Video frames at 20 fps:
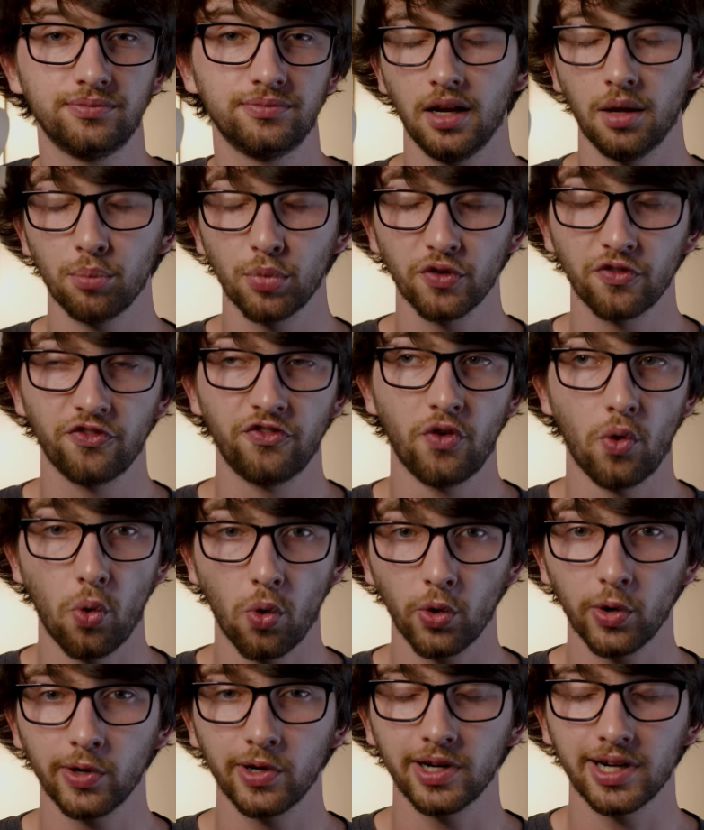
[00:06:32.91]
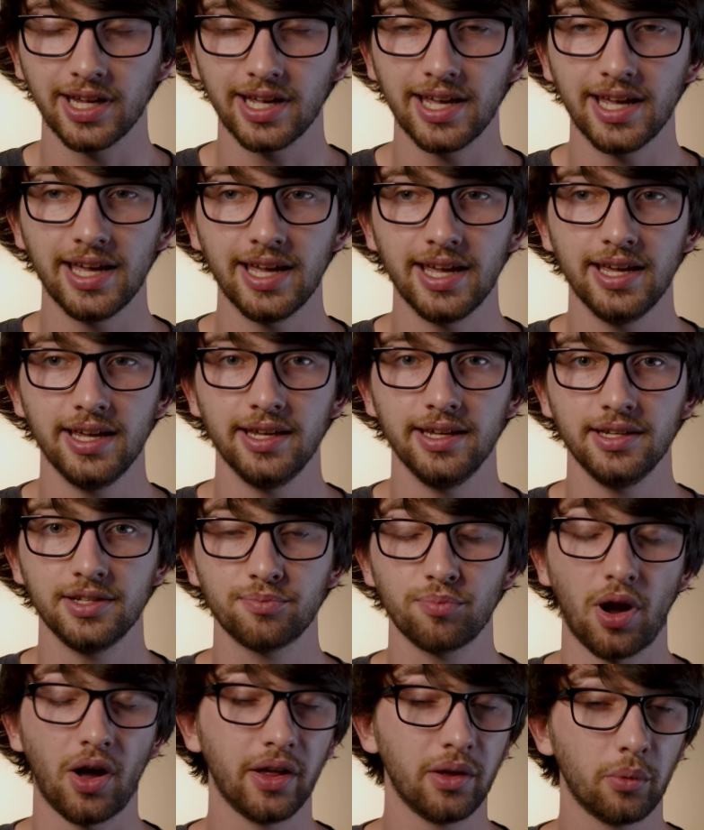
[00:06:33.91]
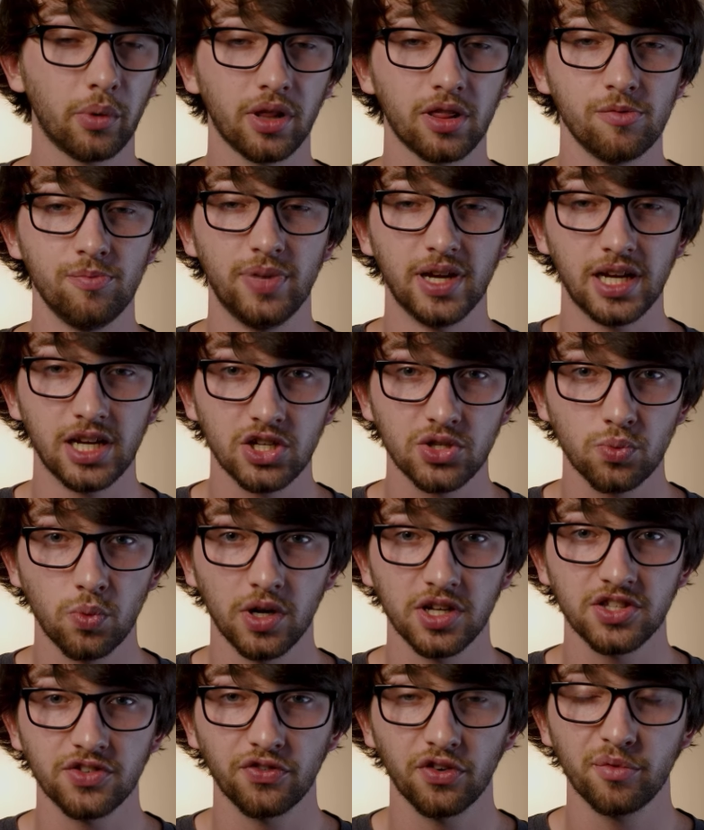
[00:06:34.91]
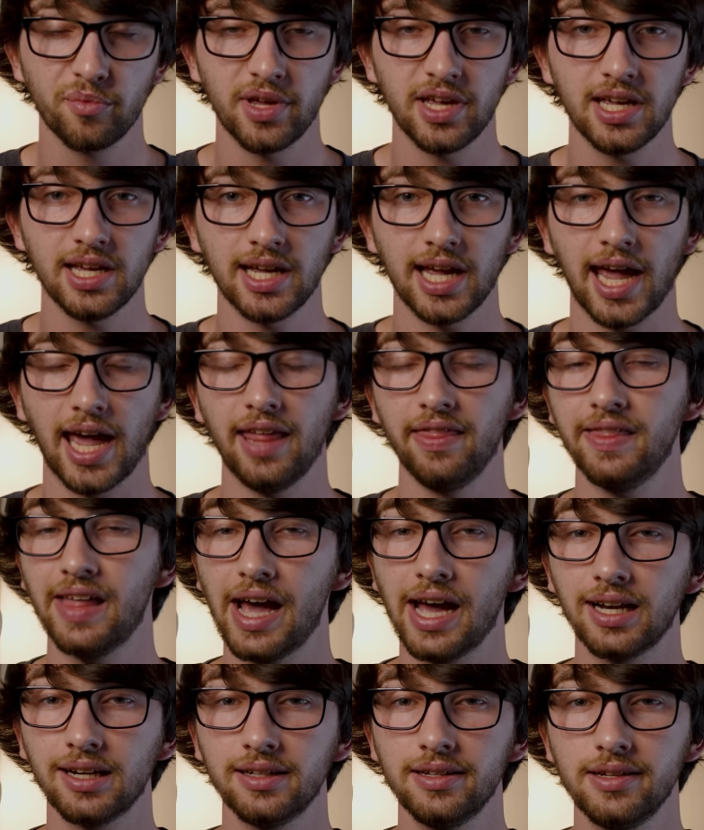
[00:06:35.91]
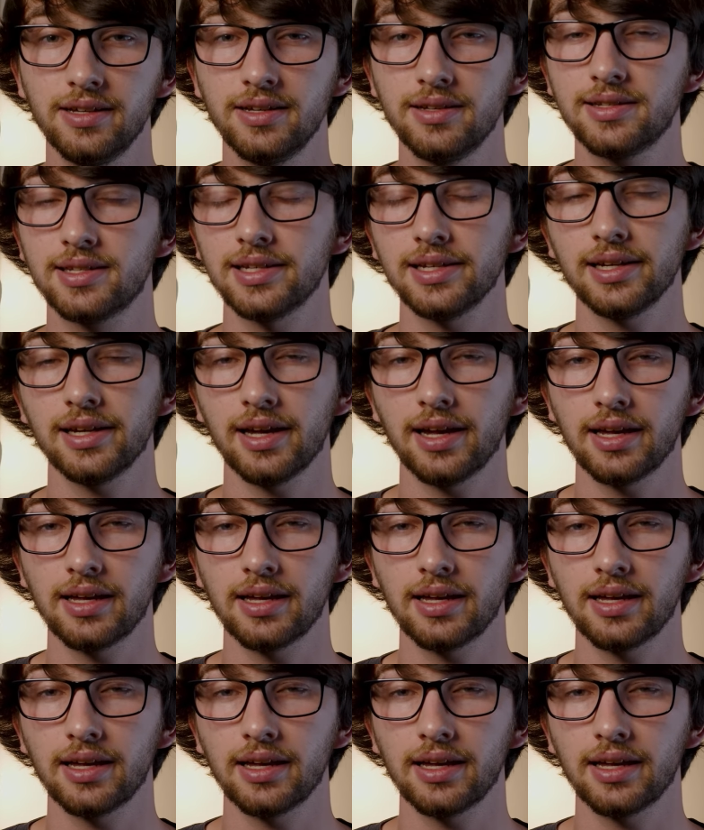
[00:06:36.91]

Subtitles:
Number four is probably one of the biggest ones for me, and that is